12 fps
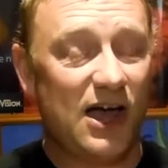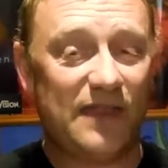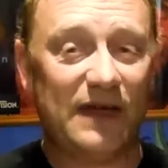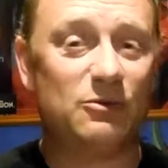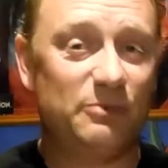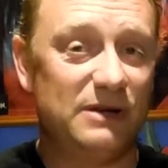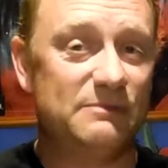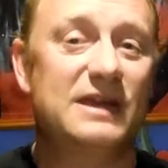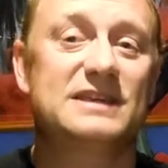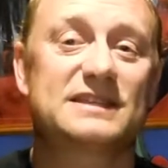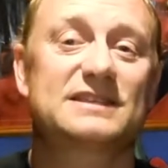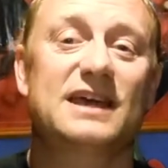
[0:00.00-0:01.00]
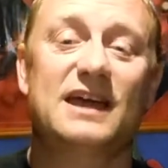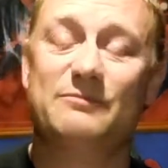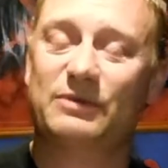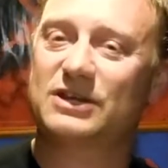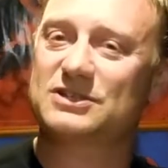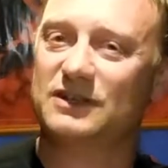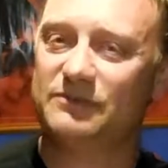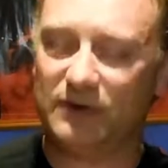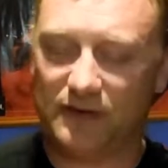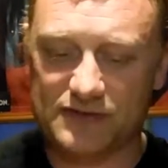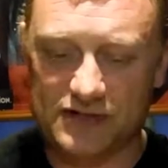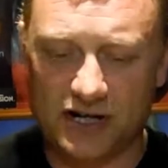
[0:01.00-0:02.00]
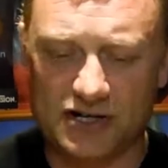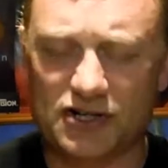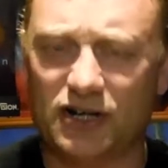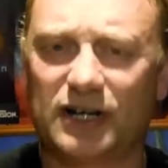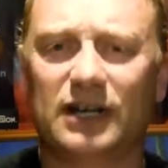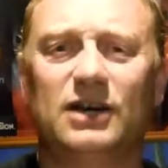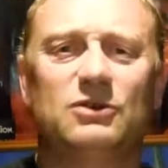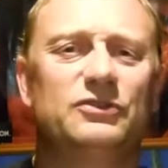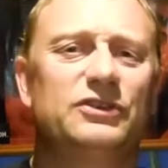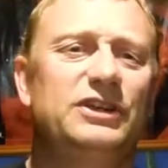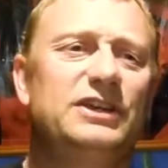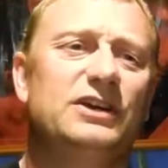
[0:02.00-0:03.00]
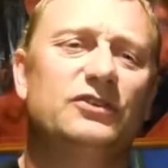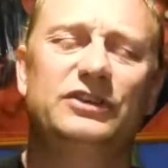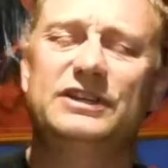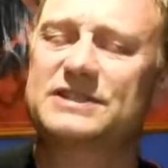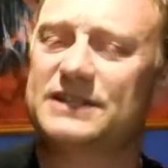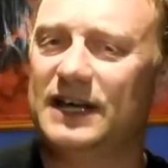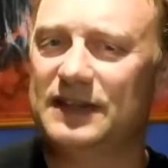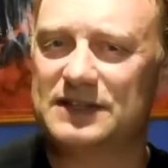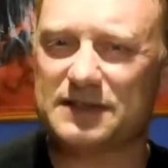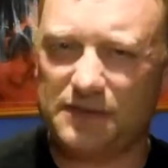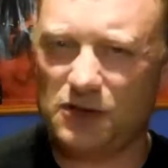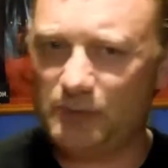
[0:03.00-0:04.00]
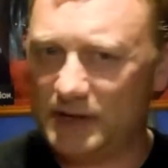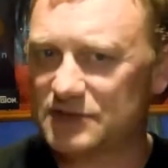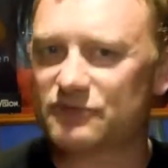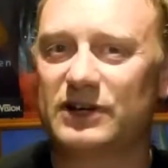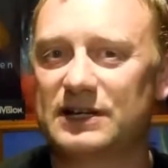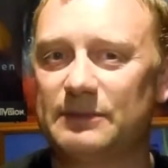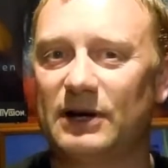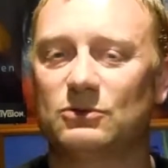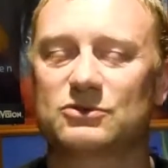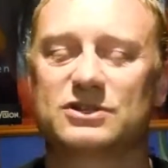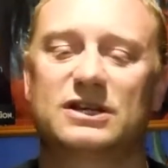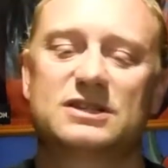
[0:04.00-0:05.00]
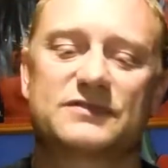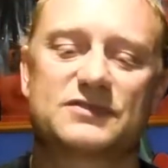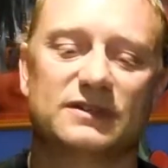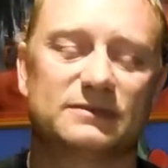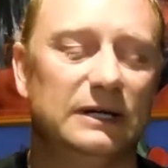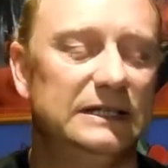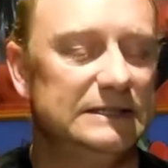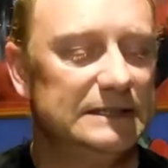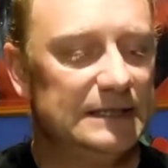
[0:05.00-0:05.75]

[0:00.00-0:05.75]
And that would be amazing to have, because I've searched high and low on the internet, and there's a few bits written about alternative software.